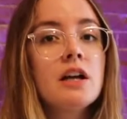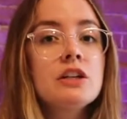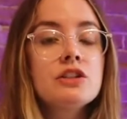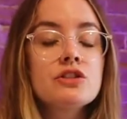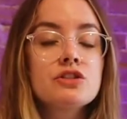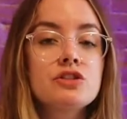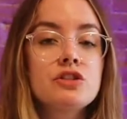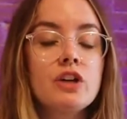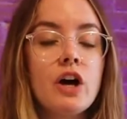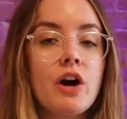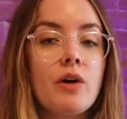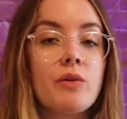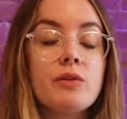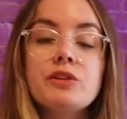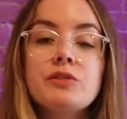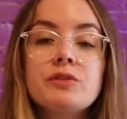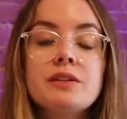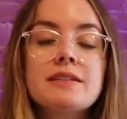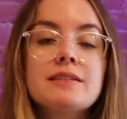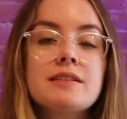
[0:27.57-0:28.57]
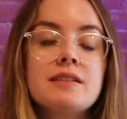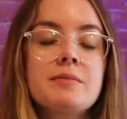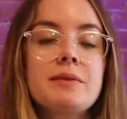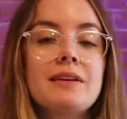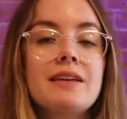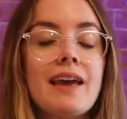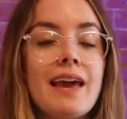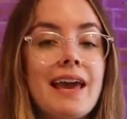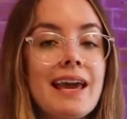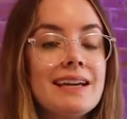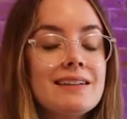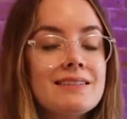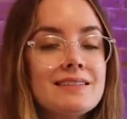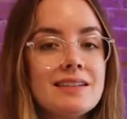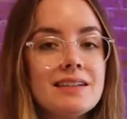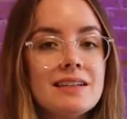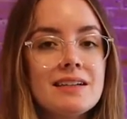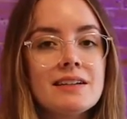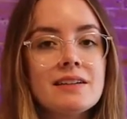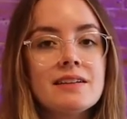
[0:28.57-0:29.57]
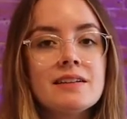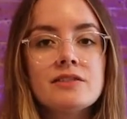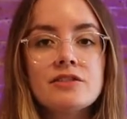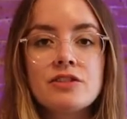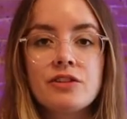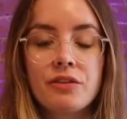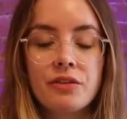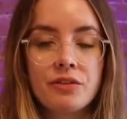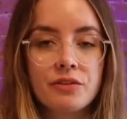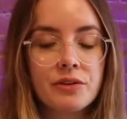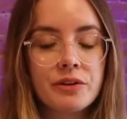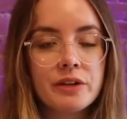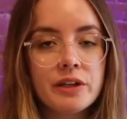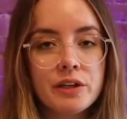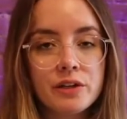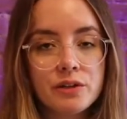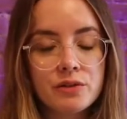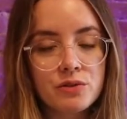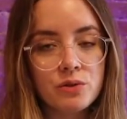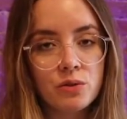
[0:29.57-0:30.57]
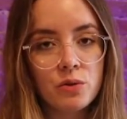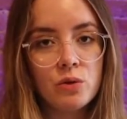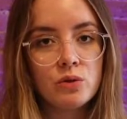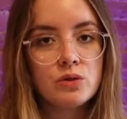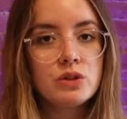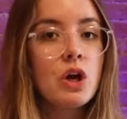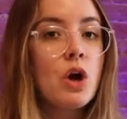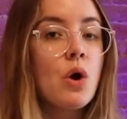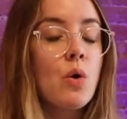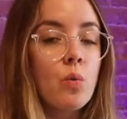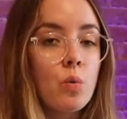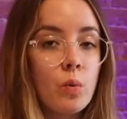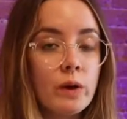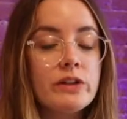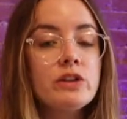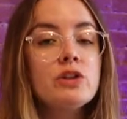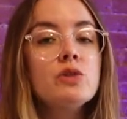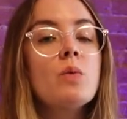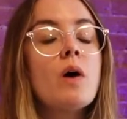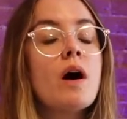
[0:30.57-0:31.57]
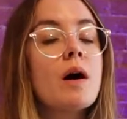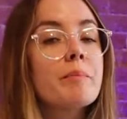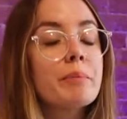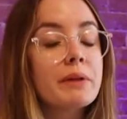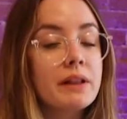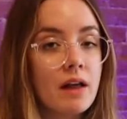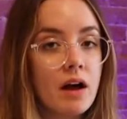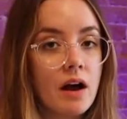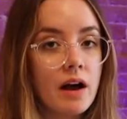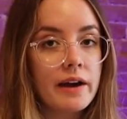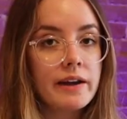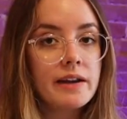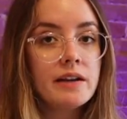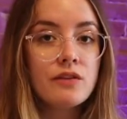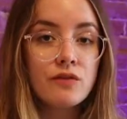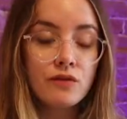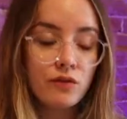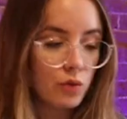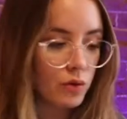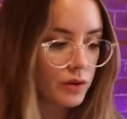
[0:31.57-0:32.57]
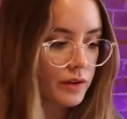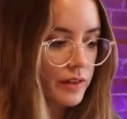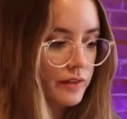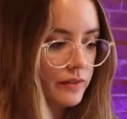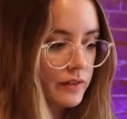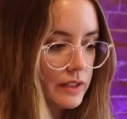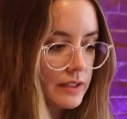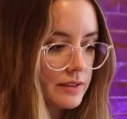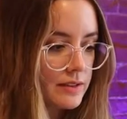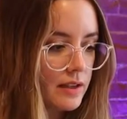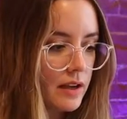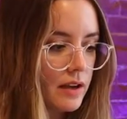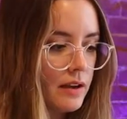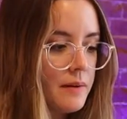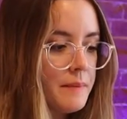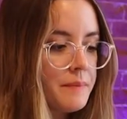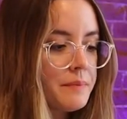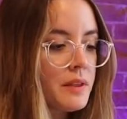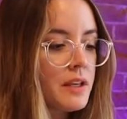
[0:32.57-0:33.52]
So you need to be 18 to 30 years old when you apply for the visa.